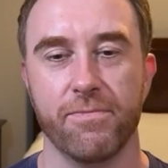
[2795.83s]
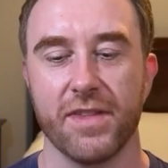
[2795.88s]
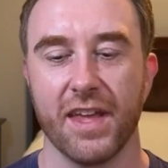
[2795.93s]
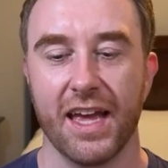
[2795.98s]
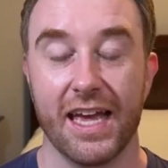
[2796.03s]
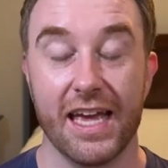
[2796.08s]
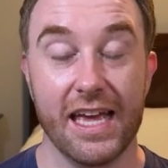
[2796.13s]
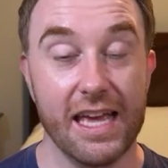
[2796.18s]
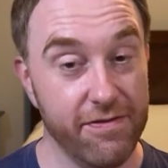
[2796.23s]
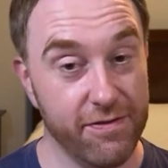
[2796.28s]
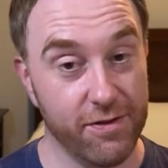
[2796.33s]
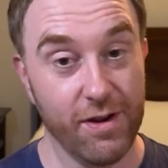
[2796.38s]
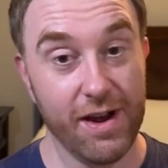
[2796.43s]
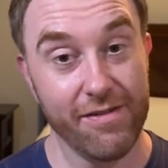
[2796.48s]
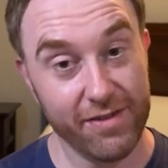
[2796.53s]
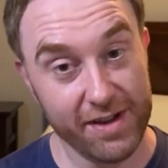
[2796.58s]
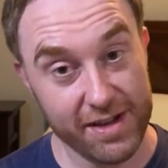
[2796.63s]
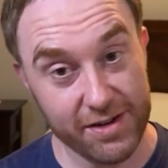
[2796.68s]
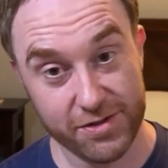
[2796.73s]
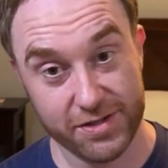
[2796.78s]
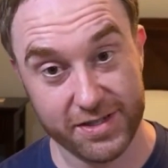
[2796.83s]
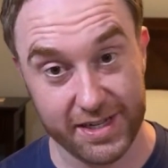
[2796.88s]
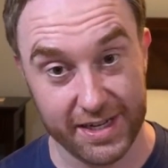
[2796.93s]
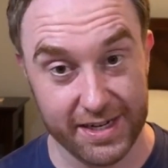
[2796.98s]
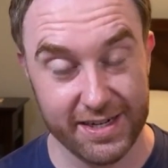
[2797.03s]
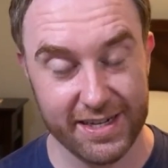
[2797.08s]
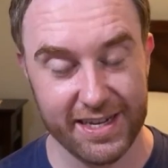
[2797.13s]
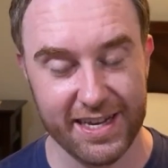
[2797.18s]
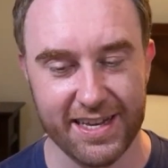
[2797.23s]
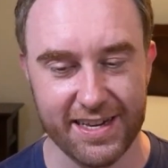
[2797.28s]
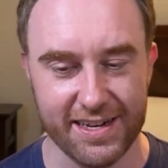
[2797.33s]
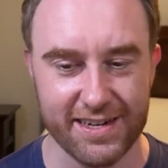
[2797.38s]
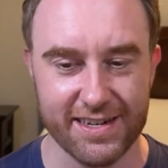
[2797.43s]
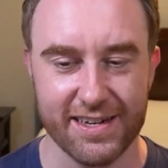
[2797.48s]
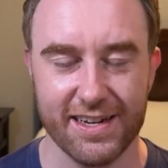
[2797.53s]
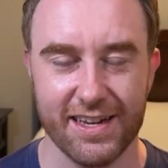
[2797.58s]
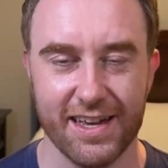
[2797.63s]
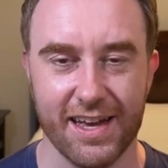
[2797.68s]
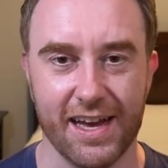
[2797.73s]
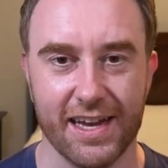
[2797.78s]
if you're ever interested in
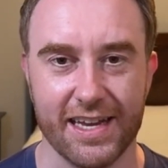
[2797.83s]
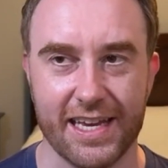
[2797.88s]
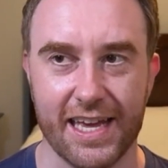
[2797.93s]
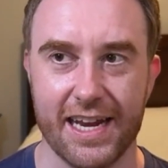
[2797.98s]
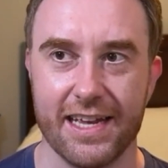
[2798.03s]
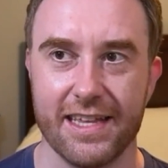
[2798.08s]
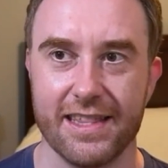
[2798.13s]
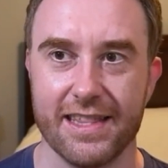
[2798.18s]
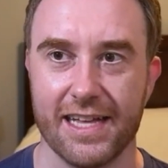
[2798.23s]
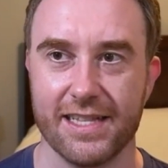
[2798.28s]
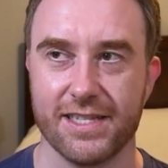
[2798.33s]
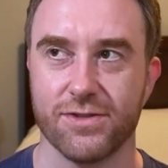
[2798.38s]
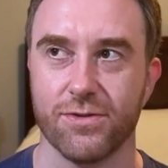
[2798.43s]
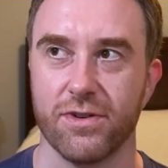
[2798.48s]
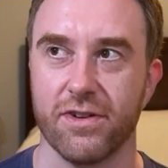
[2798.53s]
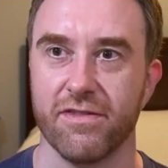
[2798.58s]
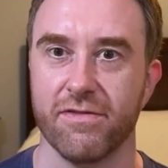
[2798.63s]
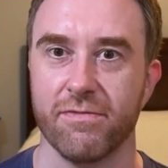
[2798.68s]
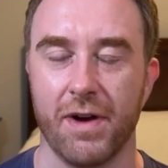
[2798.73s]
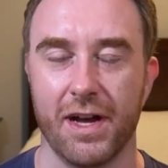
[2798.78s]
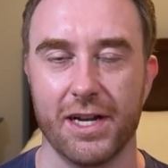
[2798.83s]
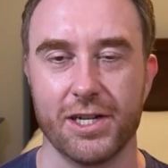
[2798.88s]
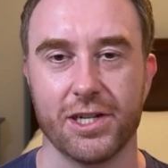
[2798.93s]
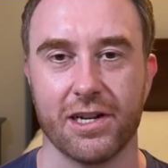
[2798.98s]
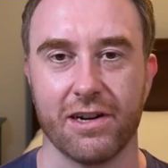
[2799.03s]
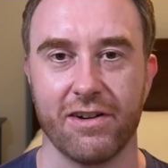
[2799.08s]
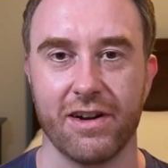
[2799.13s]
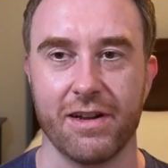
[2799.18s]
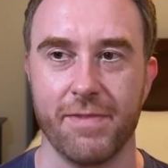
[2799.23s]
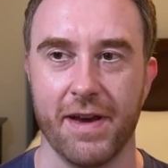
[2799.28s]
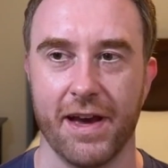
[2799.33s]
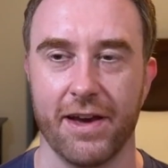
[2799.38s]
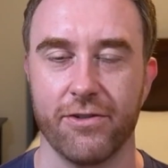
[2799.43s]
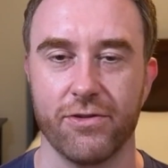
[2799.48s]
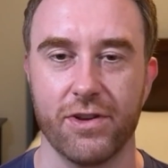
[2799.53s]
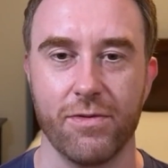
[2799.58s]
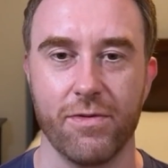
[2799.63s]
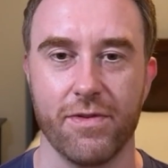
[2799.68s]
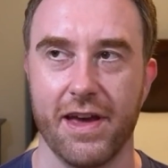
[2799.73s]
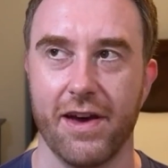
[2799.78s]
getting that sort of modularity boundary
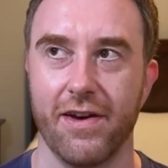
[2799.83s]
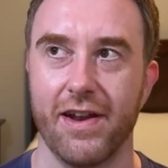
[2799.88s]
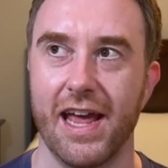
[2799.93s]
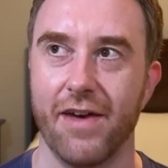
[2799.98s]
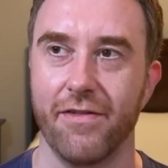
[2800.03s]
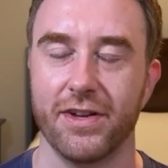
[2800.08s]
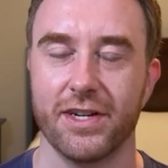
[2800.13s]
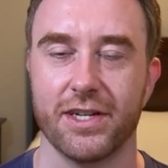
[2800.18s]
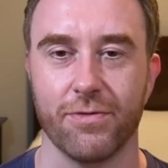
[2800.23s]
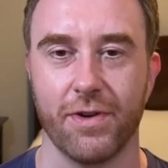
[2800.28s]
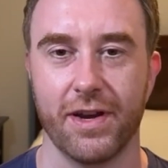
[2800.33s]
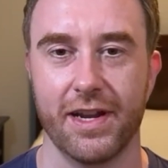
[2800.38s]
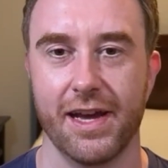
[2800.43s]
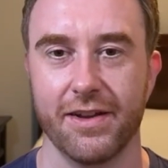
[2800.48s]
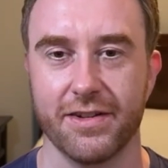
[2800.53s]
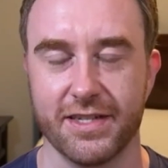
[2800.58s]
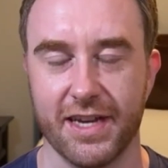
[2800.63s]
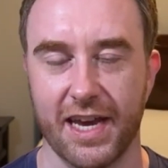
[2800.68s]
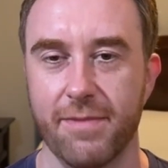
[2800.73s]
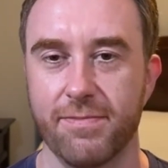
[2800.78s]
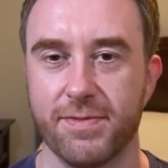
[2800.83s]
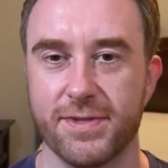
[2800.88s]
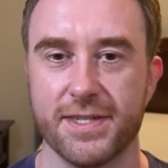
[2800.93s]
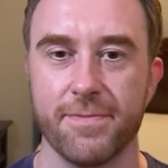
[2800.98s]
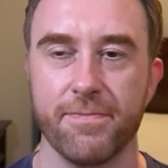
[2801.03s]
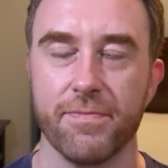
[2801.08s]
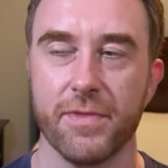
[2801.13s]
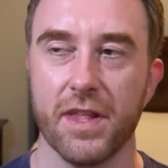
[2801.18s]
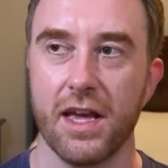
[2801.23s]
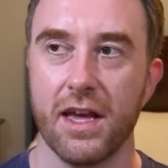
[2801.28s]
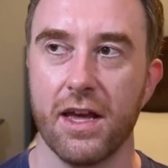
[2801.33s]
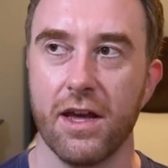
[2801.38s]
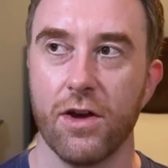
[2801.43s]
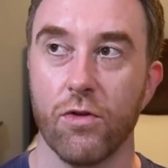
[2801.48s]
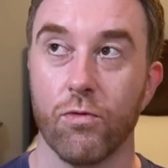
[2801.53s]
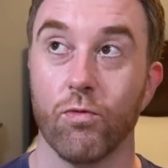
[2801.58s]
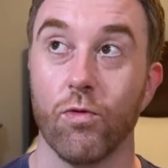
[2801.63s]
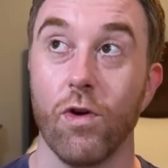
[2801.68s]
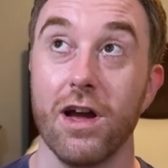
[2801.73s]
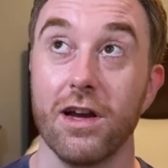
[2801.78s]
without having to write out types,
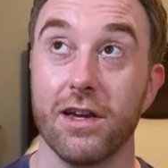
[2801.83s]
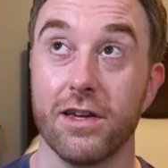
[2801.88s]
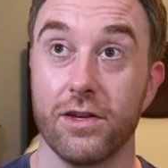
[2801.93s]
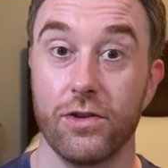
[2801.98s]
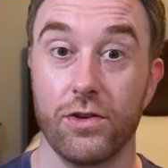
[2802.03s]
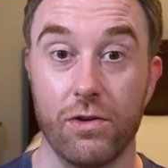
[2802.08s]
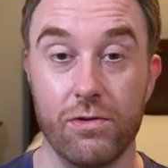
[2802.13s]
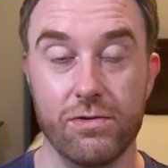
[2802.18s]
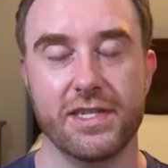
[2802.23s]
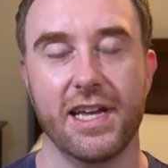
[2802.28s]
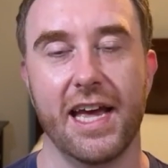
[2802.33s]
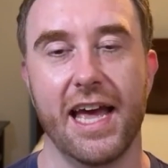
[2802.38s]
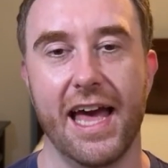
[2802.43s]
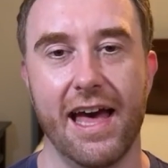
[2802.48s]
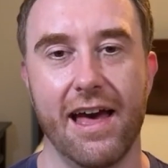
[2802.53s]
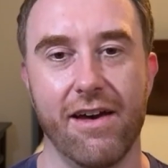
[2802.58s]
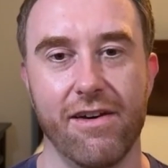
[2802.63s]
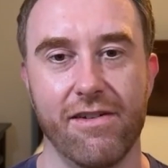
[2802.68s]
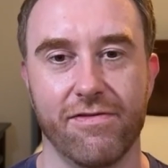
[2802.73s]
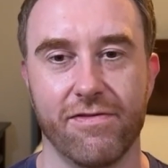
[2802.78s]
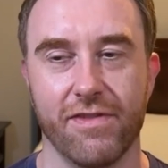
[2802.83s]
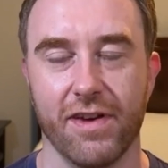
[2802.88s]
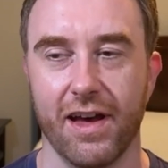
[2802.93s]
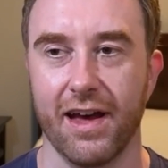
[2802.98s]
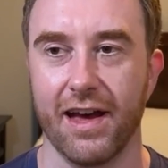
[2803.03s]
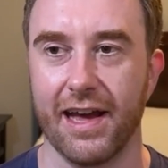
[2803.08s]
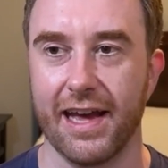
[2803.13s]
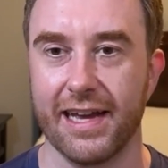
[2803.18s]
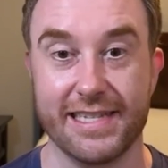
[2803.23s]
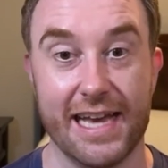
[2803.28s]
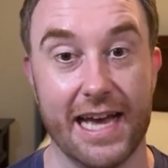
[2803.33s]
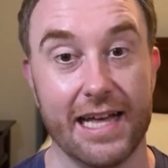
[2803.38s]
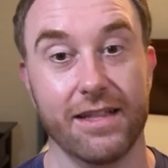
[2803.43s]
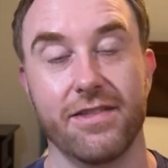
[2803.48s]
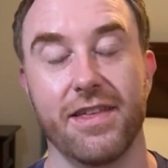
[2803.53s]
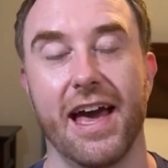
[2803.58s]
Rock used to have exactly that.